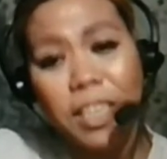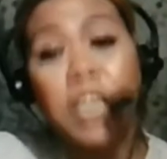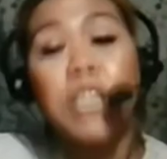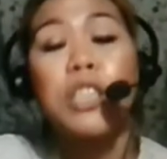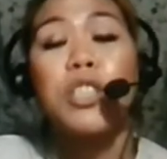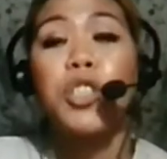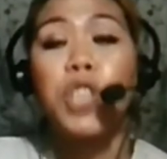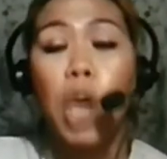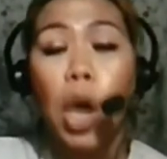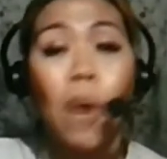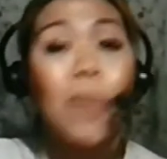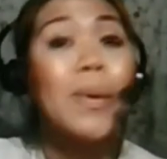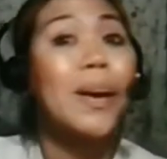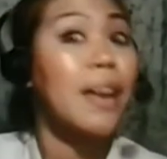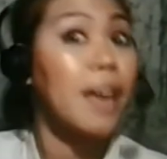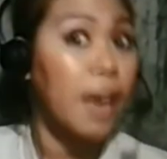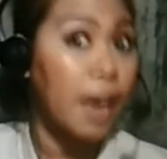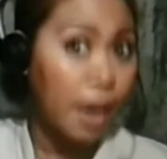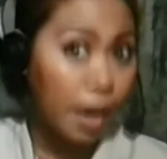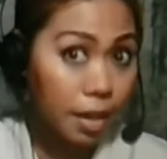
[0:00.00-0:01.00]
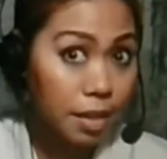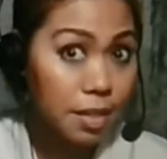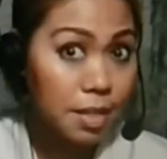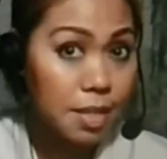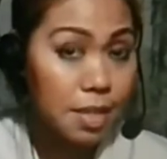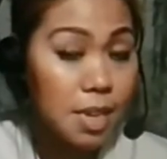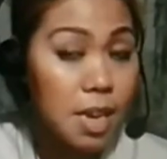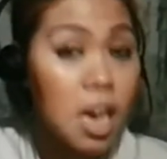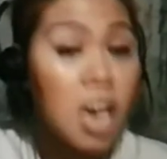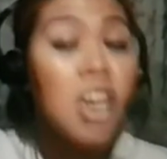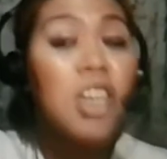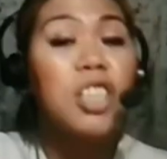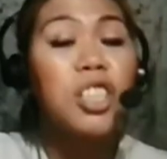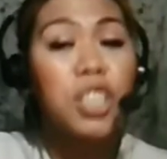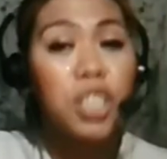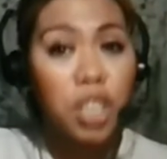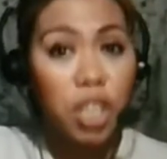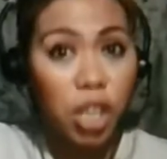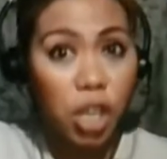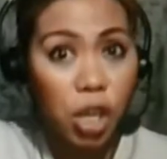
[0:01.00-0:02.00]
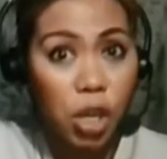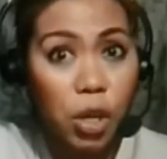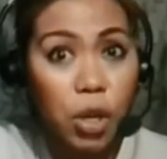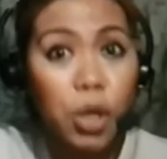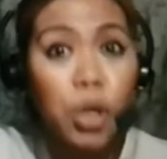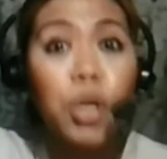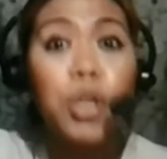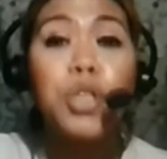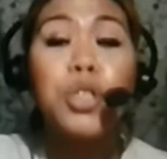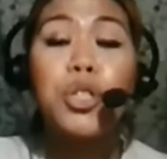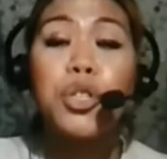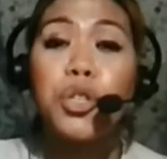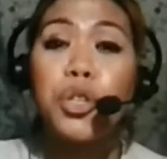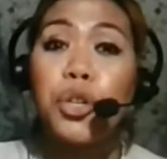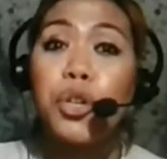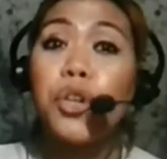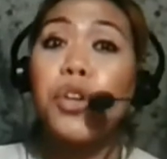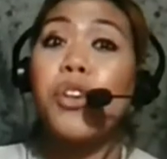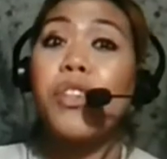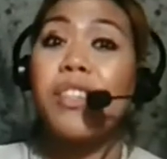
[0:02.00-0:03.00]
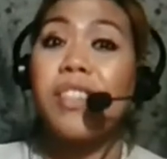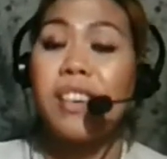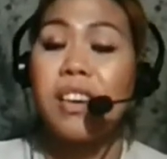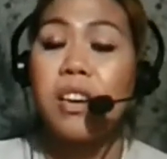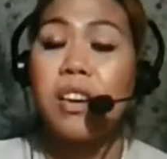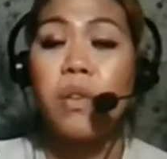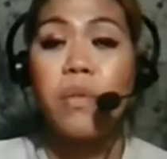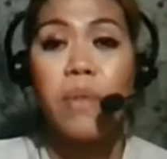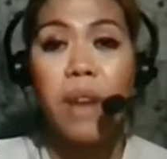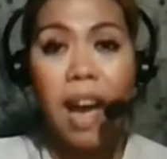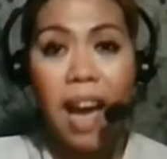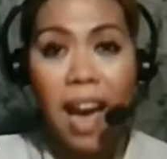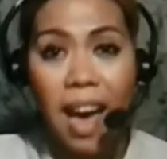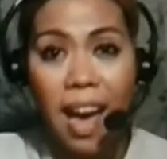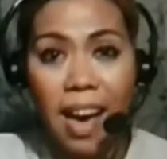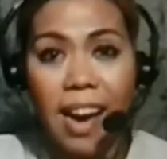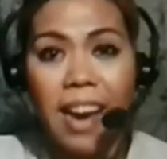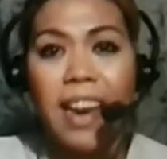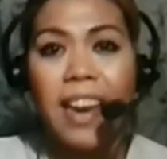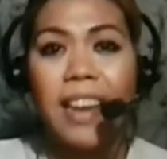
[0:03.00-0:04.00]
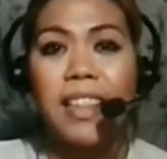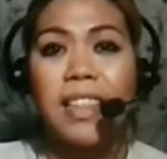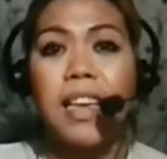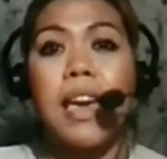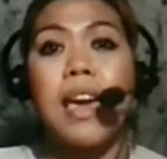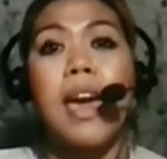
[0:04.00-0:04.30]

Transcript: So it is skewed to the right.